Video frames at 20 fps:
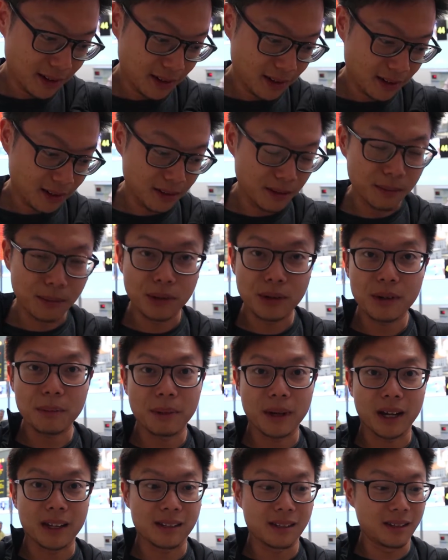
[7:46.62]
on the boarding
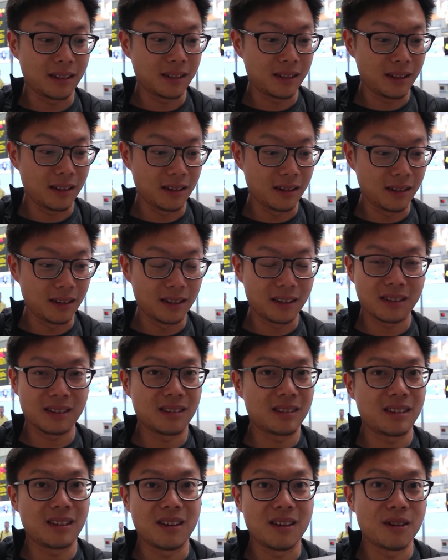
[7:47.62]
passes here, it doesn't
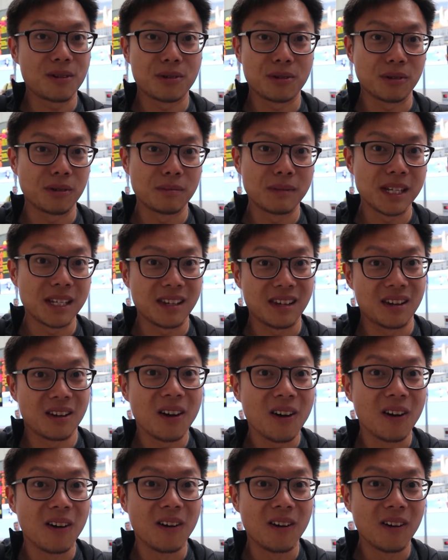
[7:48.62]
say Air Dolomitti at
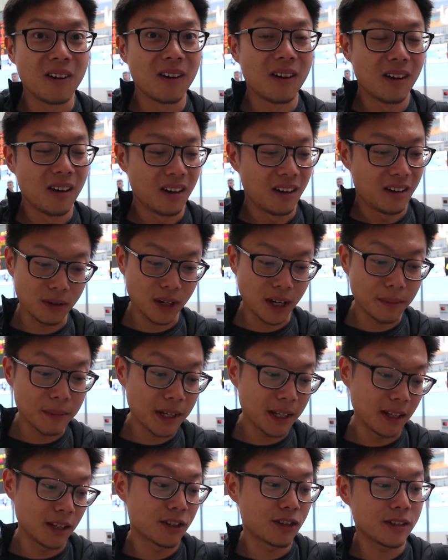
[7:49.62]
all. I
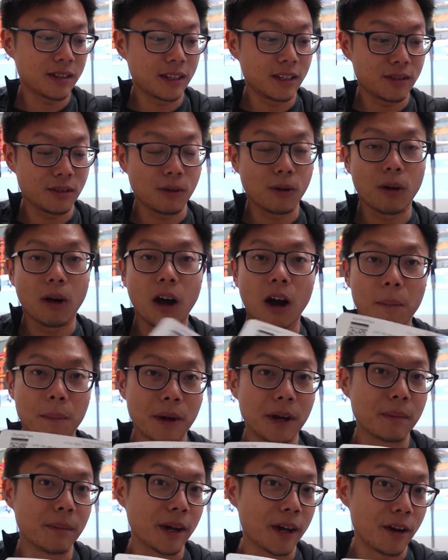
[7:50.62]
mean, it just says
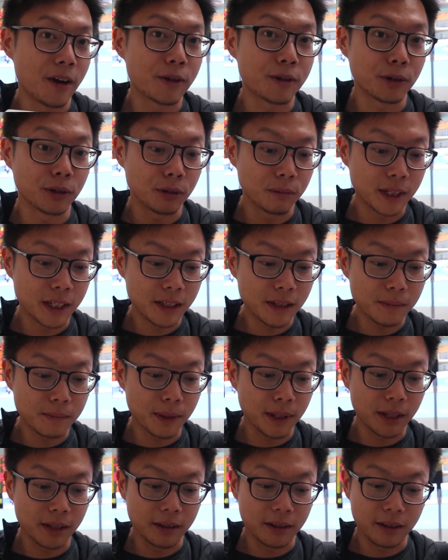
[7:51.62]
operated by Air Dolomitti,
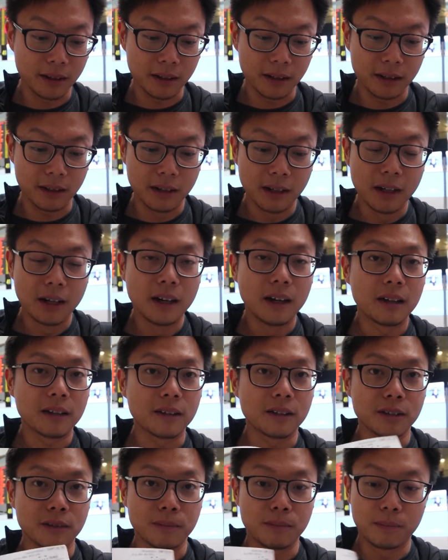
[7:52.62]
but
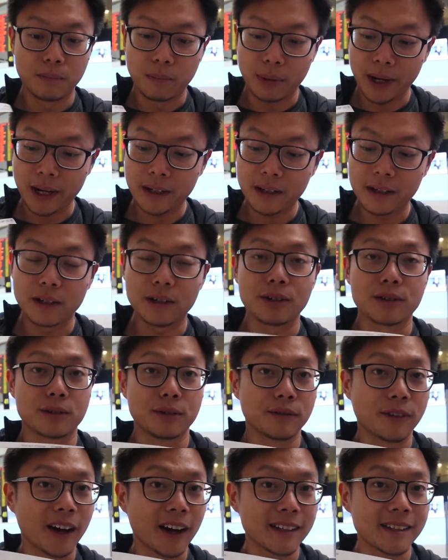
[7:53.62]
the brand here is
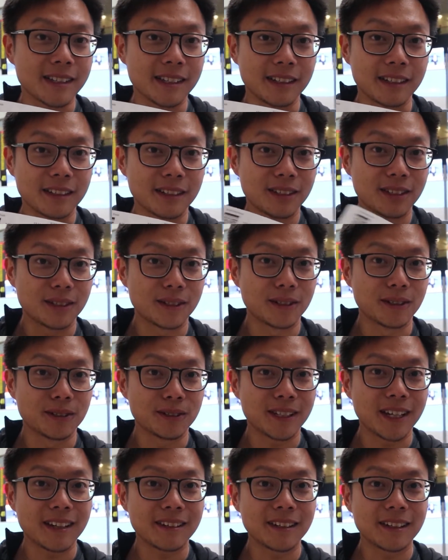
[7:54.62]
Lufthansa. So
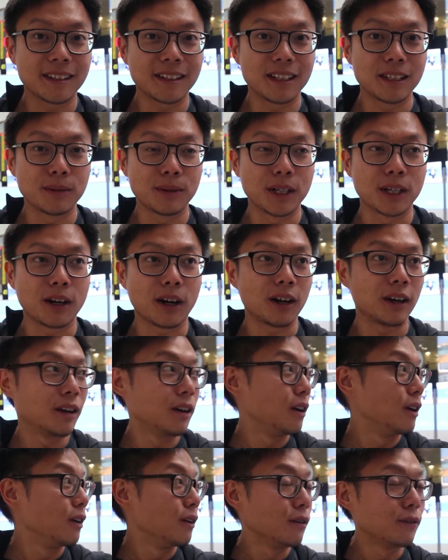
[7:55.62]
technically, we got
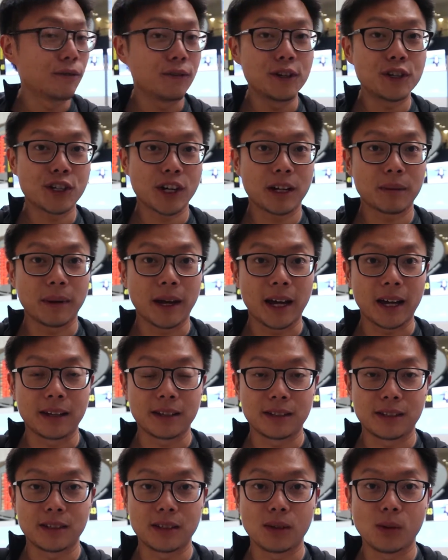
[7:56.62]
free check
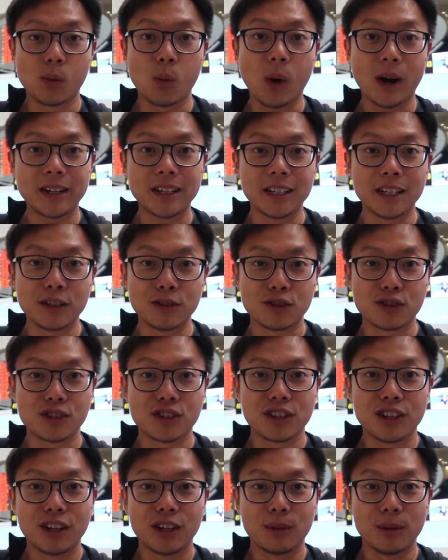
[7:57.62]
bags, 1 each,
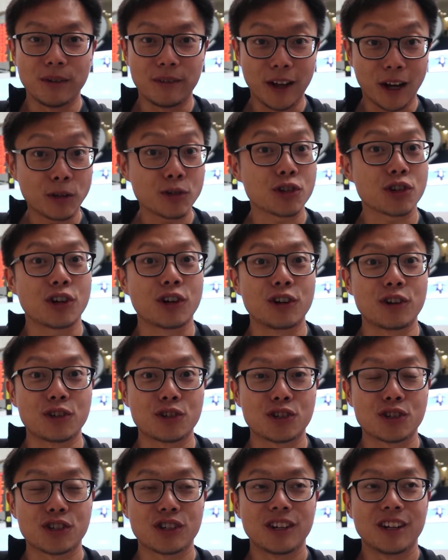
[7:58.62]
without
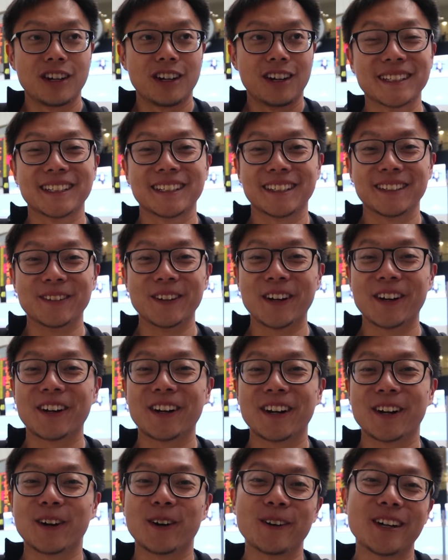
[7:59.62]
charge. We're
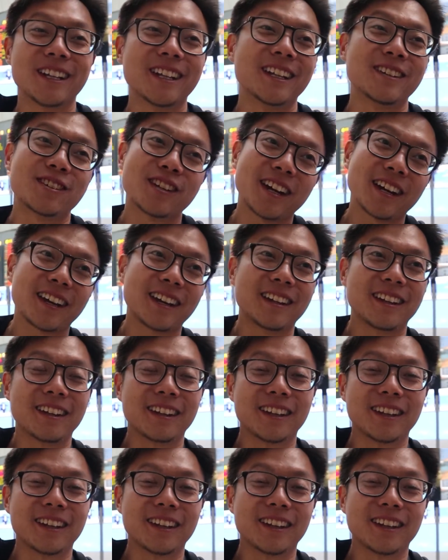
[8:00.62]
gonna go in and check in the